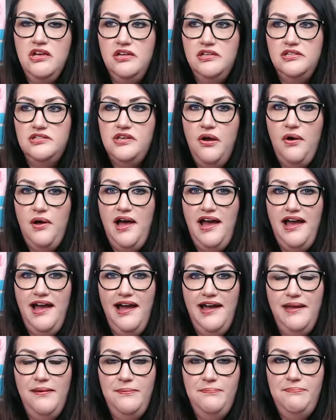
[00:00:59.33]
So
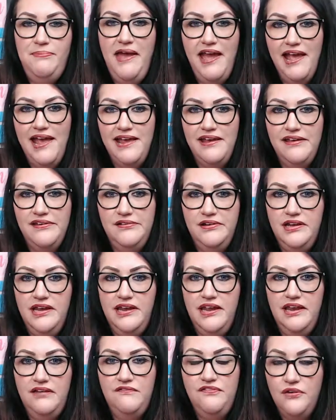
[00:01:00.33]
I pay
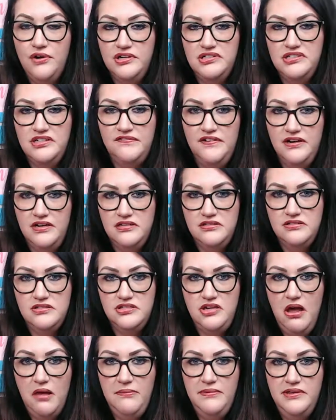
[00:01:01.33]
in 4 different
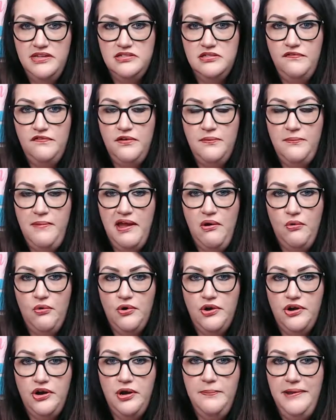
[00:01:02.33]
installments for my
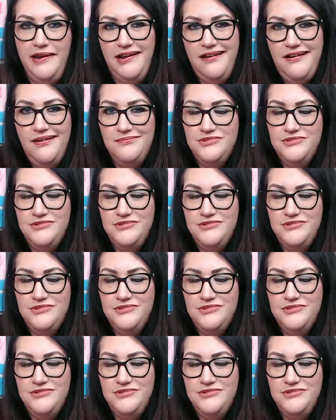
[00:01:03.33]
order, but it comes